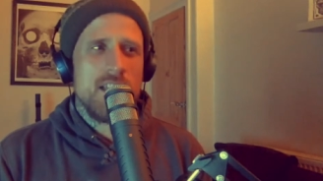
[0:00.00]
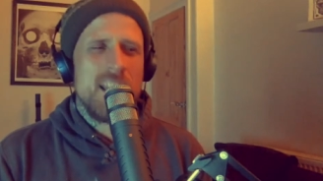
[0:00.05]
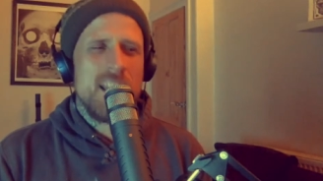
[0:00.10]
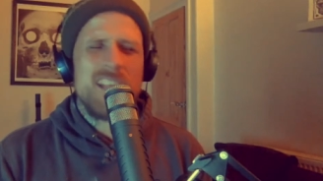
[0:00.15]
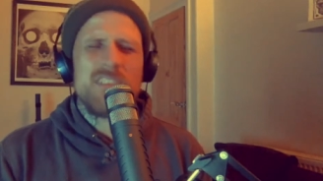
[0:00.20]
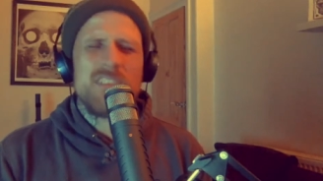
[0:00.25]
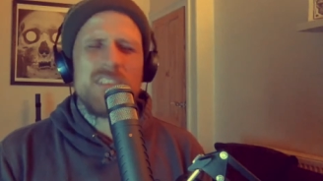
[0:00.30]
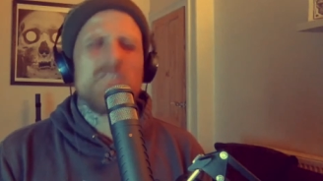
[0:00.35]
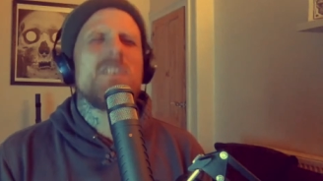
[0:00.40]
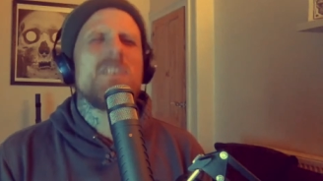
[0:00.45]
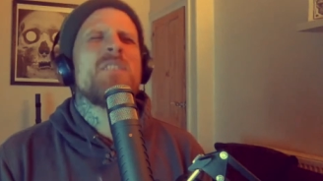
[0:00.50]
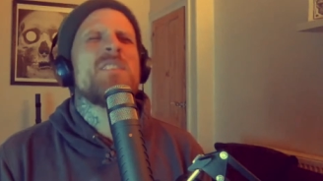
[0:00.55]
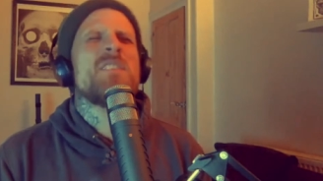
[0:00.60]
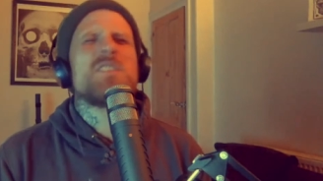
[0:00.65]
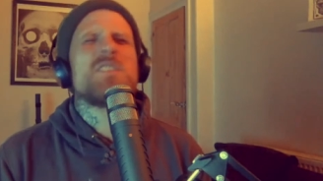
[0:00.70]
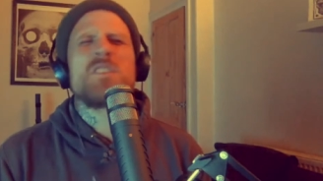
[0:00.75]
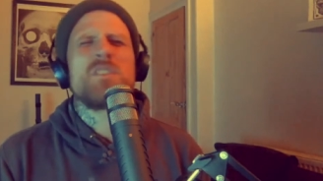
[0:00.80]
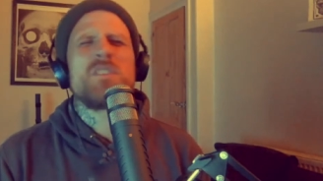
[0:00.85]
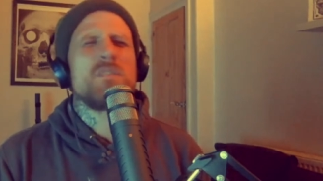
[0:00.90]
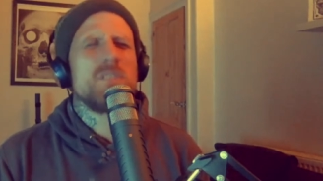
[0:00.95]
And I don't know if
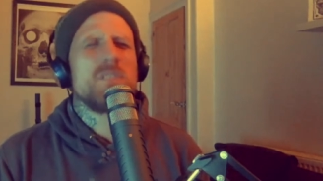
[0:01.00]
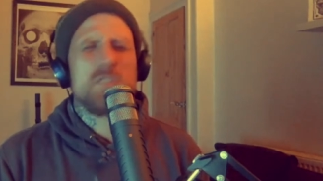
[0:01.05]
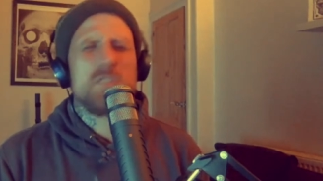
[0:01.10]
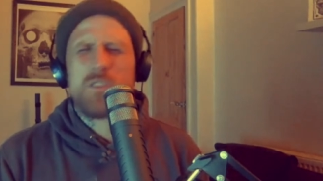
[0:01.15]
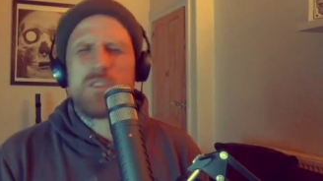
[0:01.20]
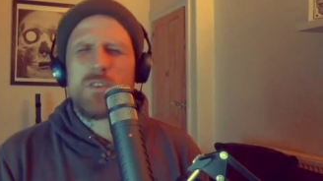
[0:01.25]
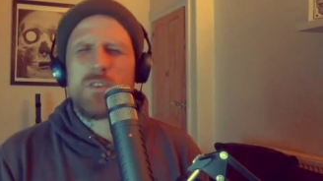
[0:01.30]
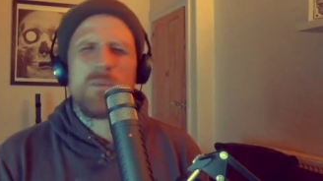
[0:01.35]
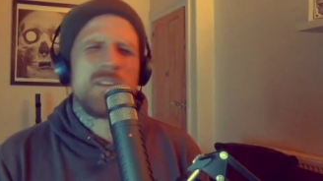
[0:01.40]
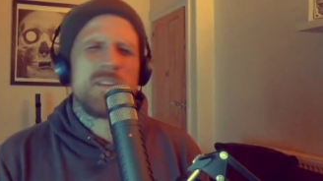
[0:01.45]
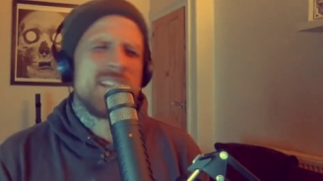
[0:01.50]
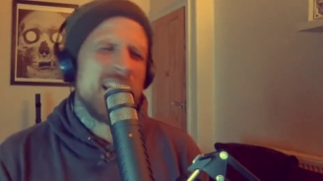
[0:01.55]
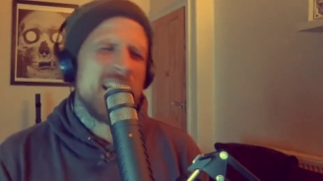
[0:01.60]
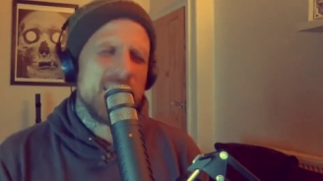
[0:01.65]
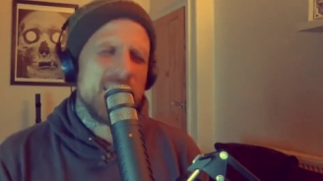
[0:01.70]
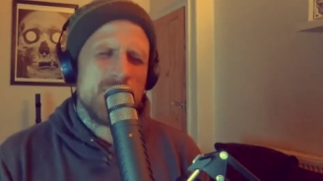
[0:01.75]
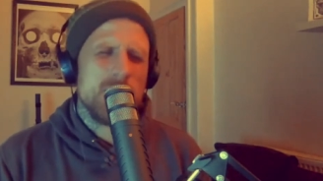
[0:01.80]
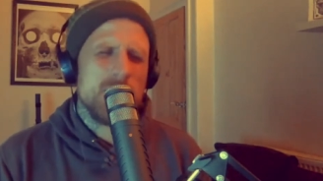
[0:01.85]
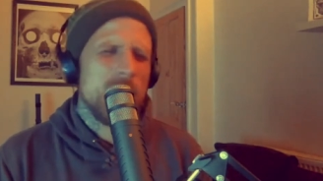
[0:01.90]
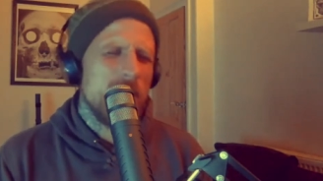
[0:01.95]
it's just something to do with
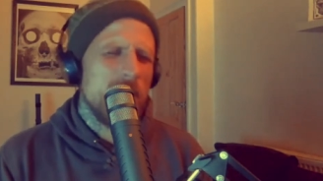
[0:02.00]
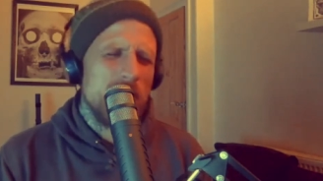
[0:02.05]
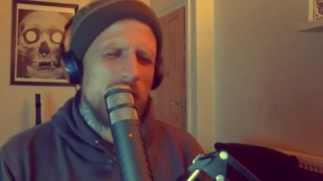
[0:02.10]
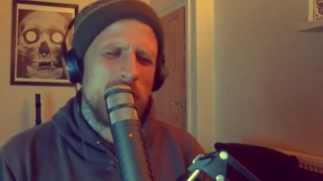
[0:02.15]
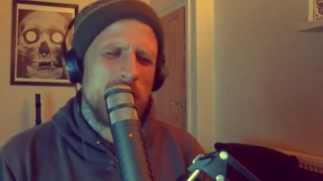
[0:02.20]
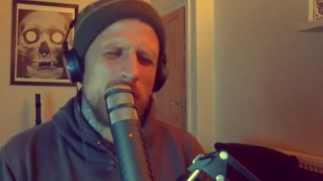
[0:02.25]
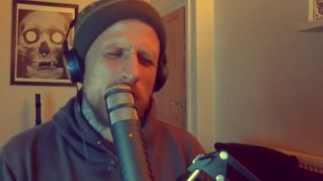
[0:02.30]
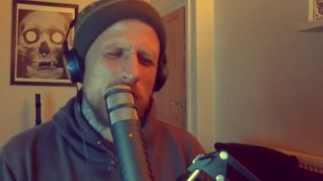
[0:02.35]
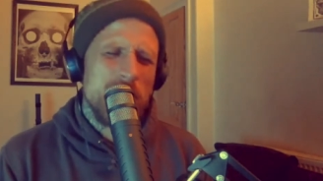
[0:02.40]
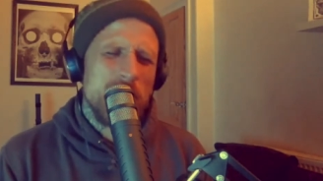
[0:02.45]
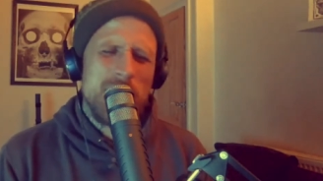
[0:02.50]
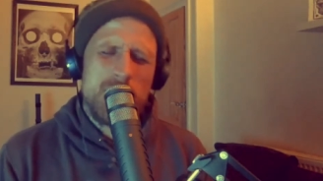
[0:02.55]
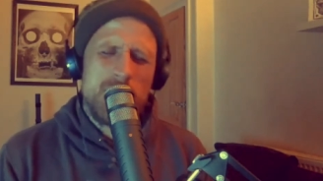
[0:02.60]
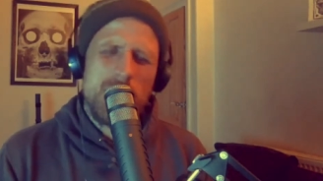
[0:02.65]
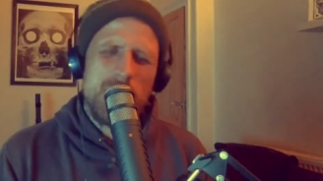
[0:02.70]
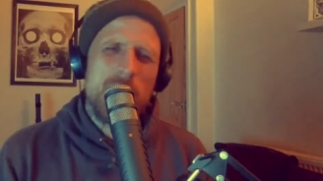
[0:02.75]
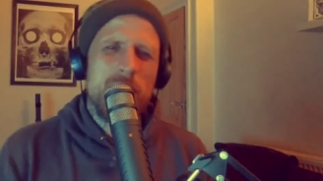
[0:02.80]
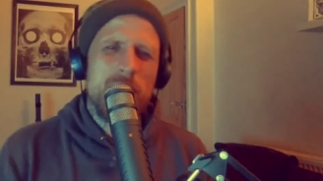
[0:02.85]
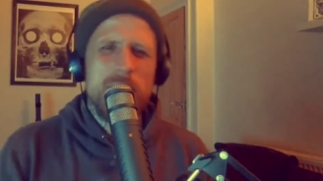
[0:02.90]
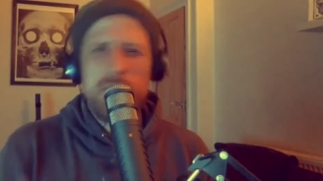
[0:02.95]
tattoo art, you know, that's
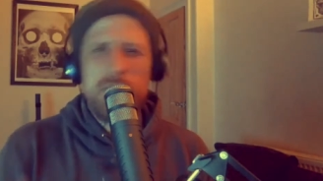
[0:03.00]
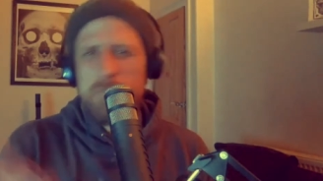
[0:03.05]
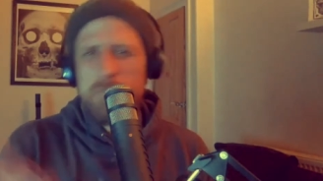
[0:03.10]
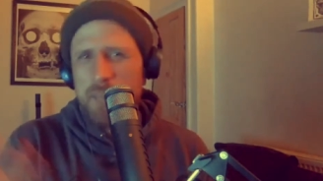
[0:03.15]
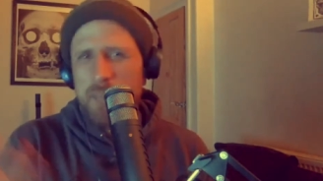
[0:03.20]
why you did paint.